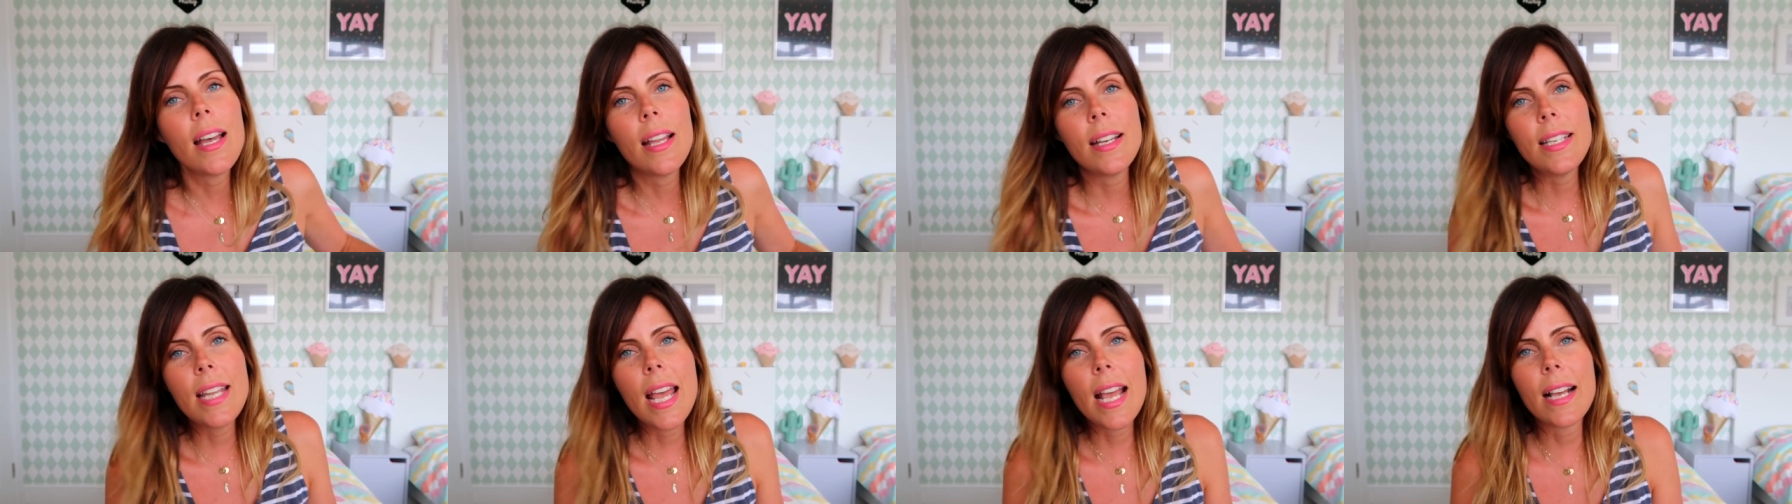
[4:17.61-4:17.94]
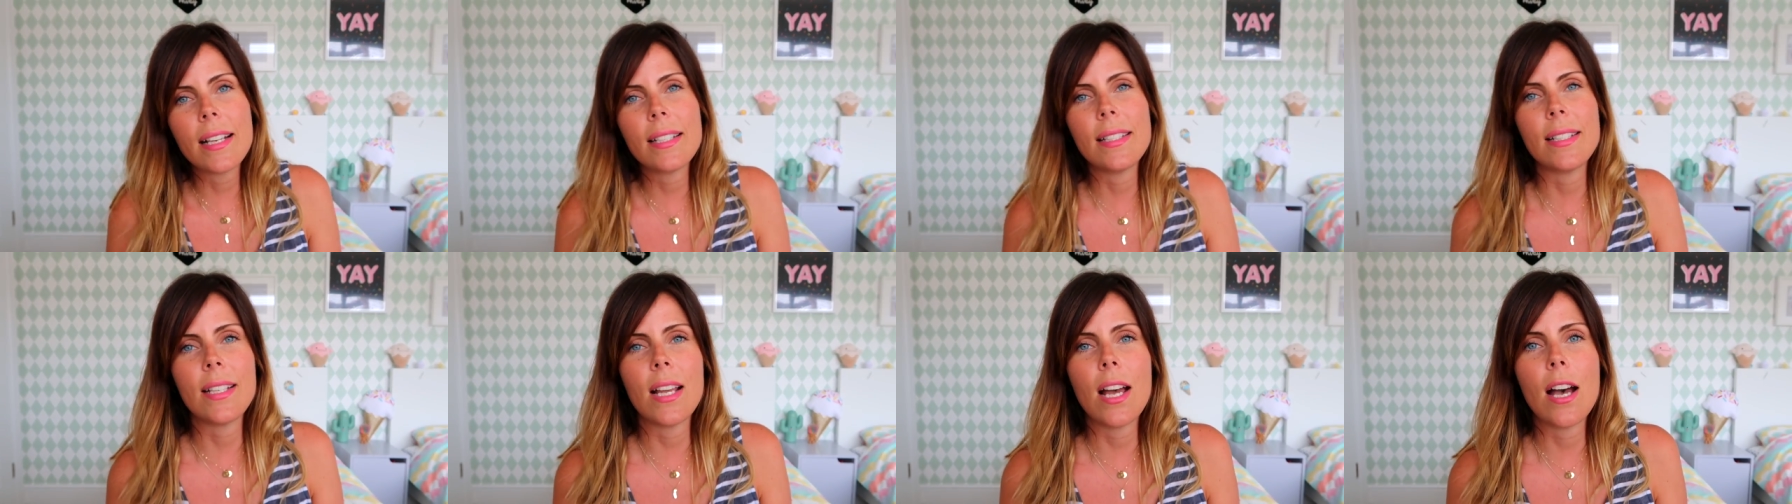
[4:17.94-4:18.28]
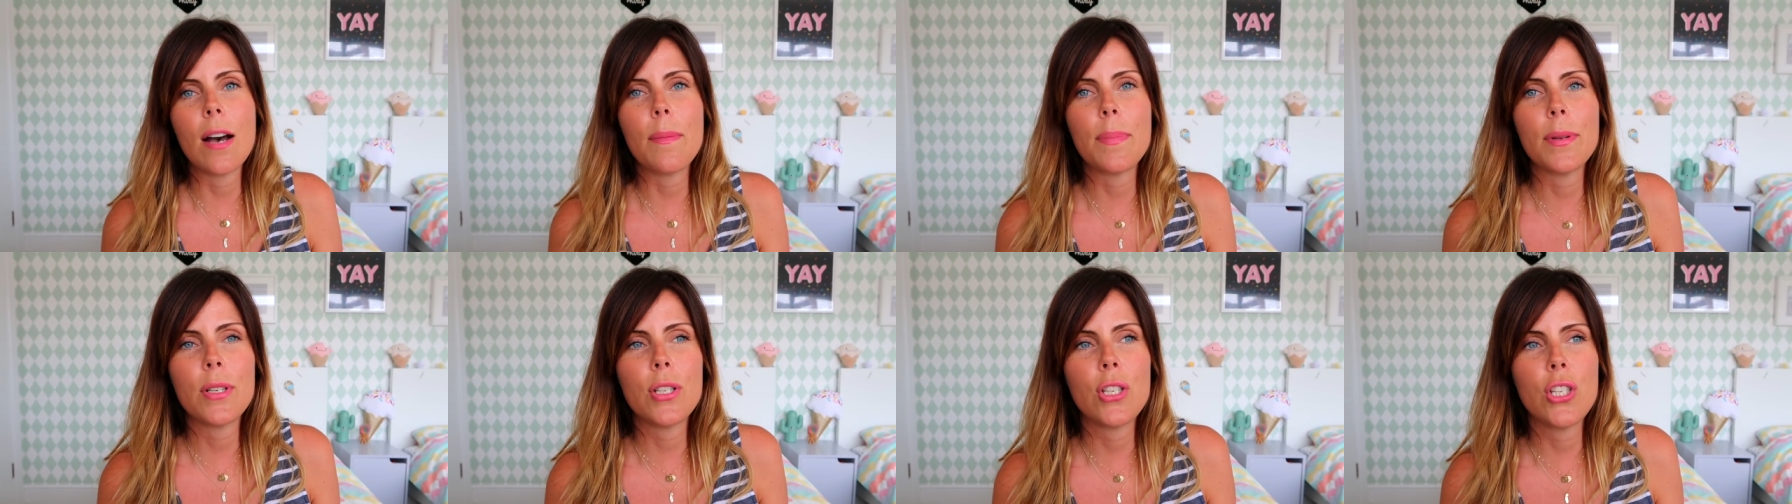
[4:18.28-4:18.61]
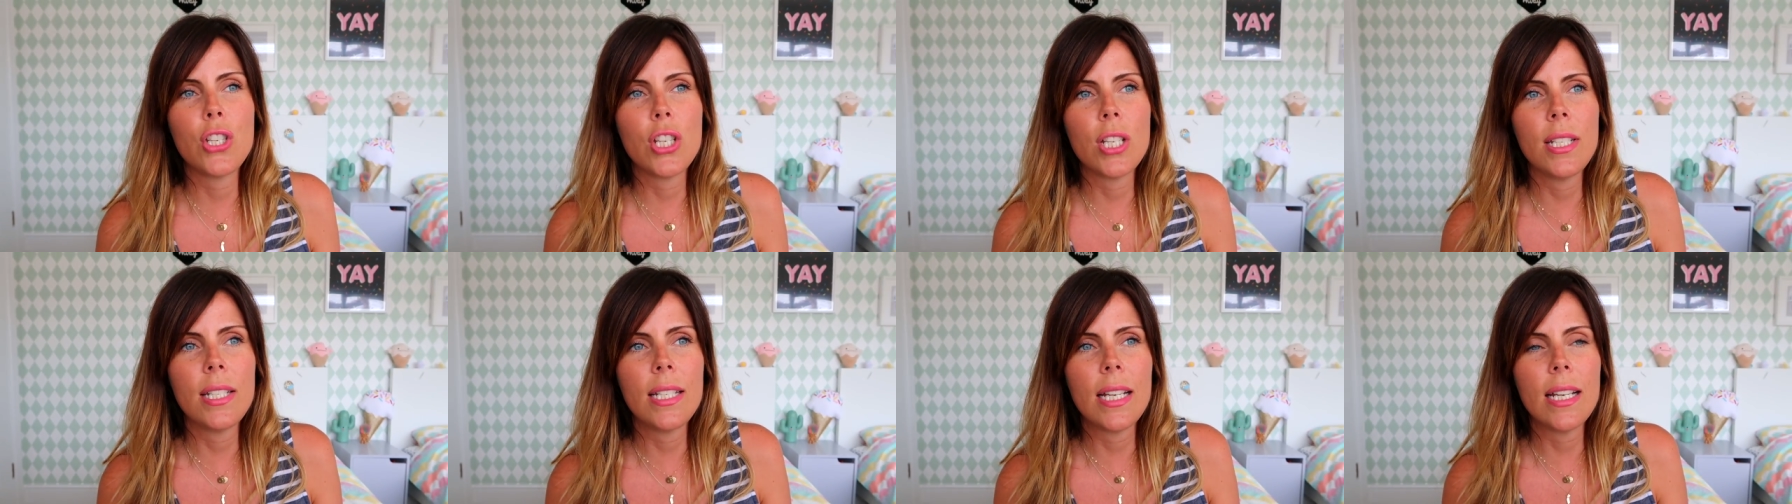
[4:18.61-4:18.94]
Next up,
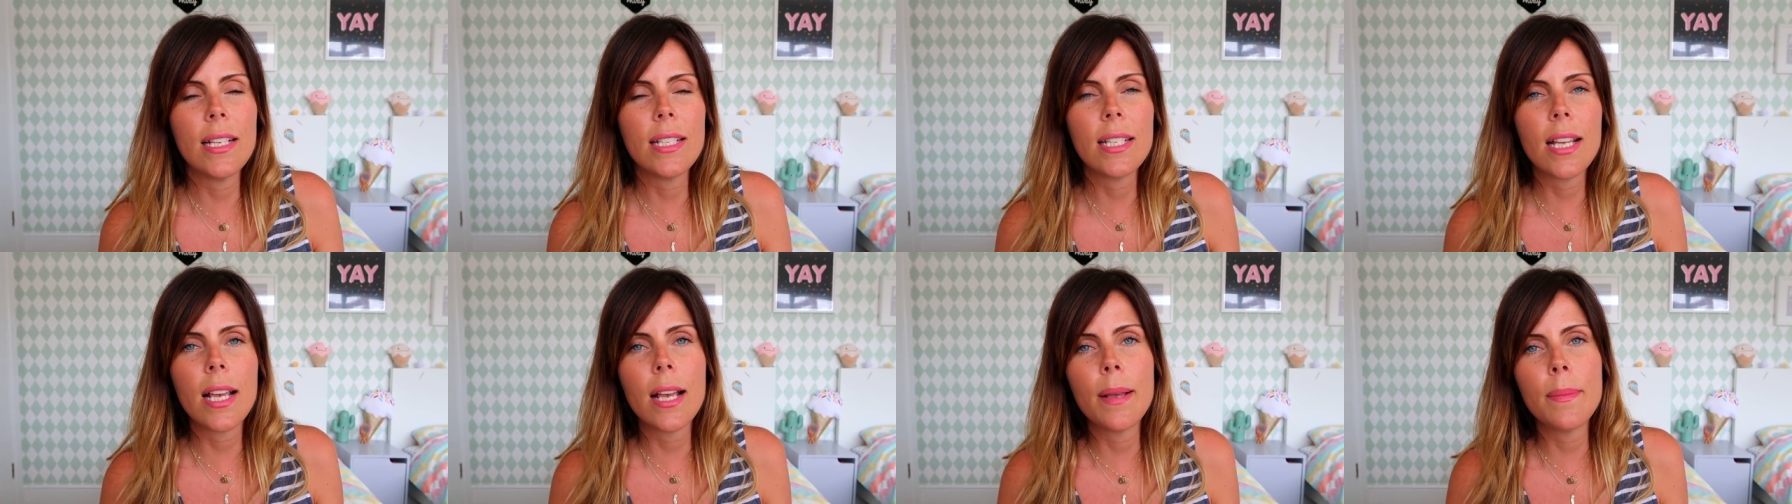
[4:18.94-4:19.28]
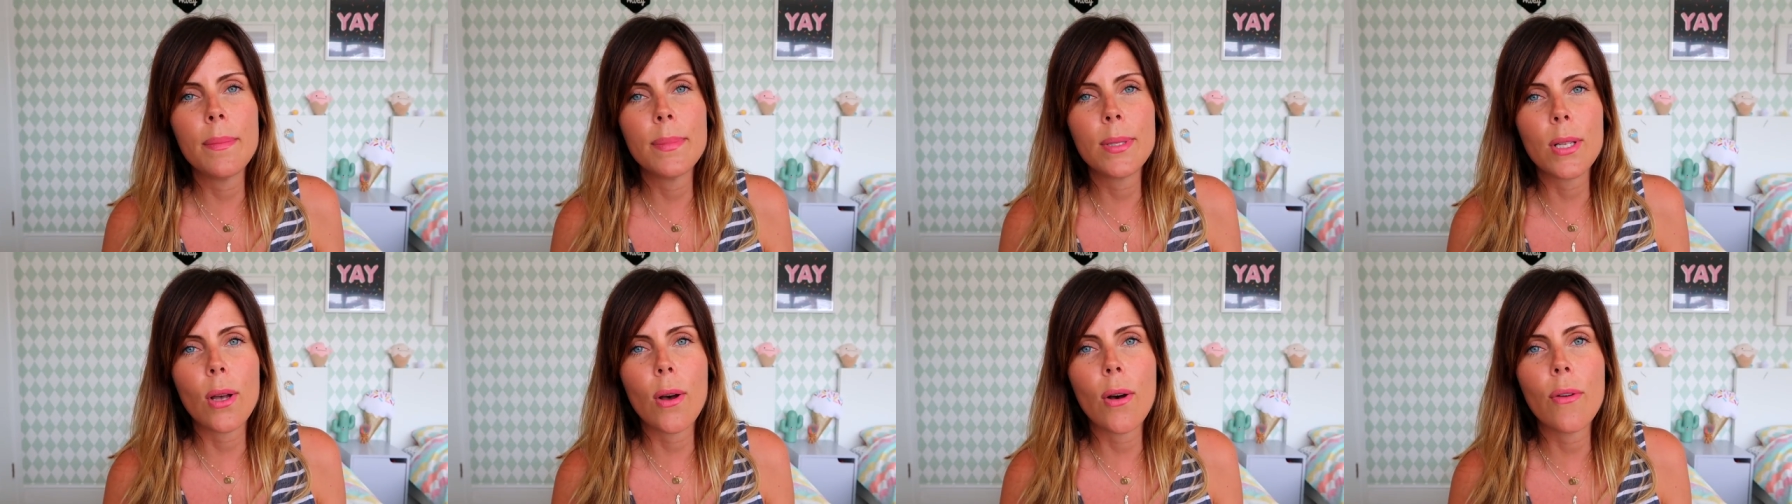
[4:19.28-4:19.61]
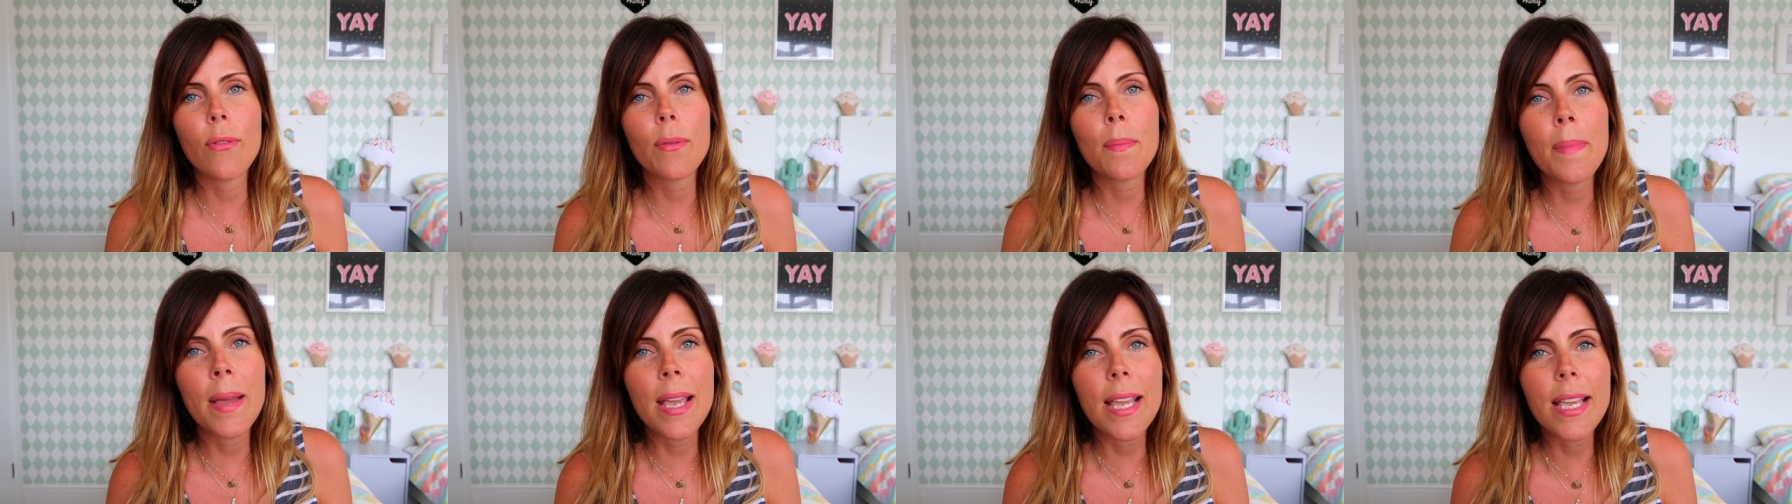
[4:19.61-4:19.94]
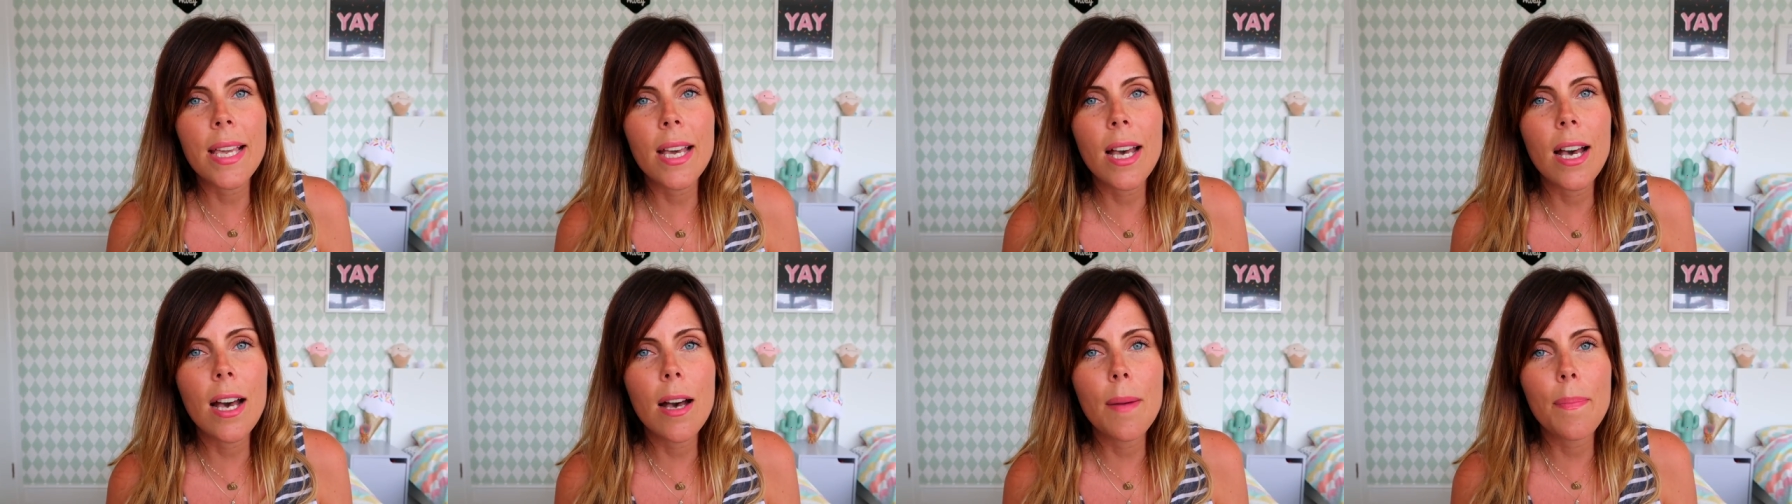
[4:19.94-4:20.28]
just in terms of
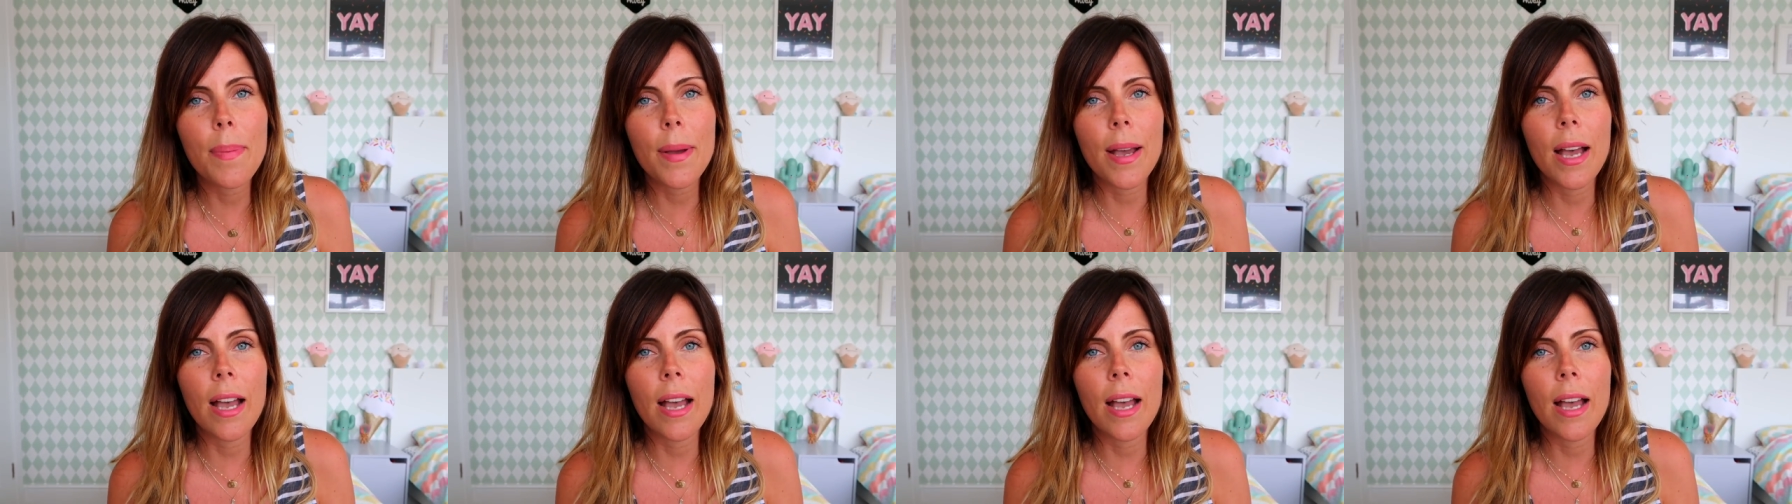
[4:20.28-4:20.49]
makeup,